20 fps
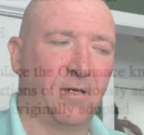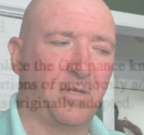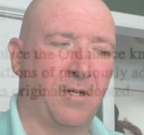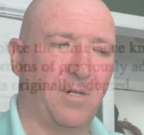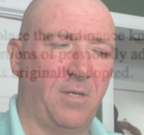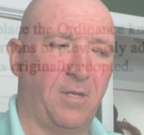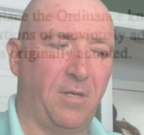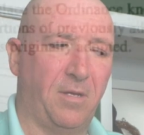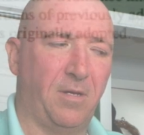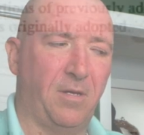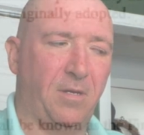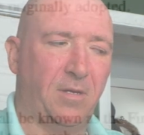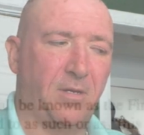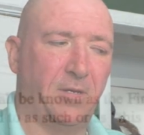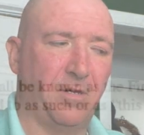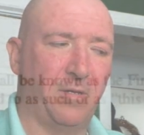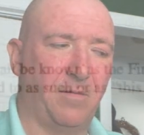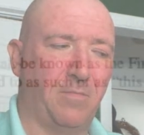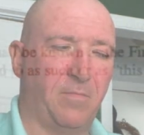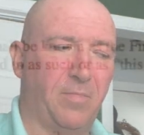Yeah,
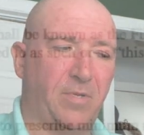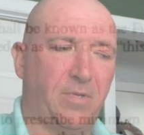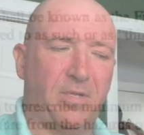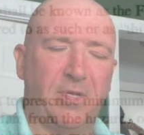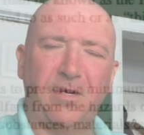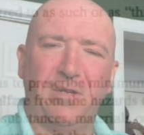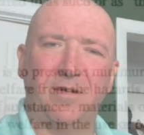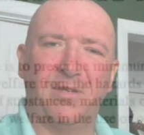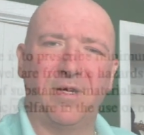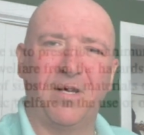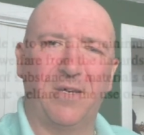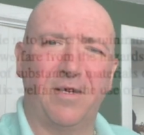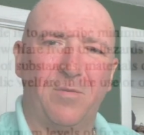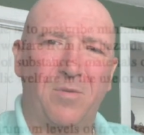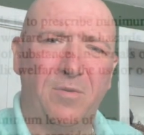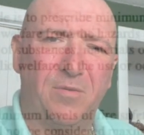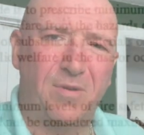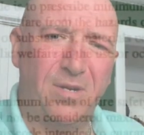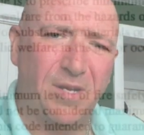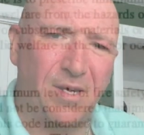but then you're taking
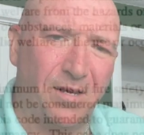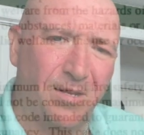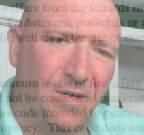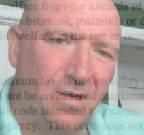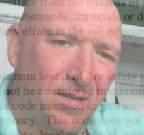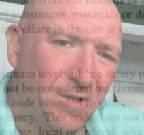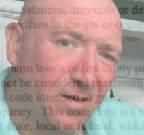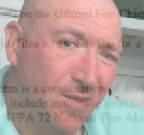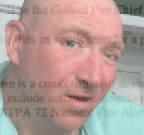them away.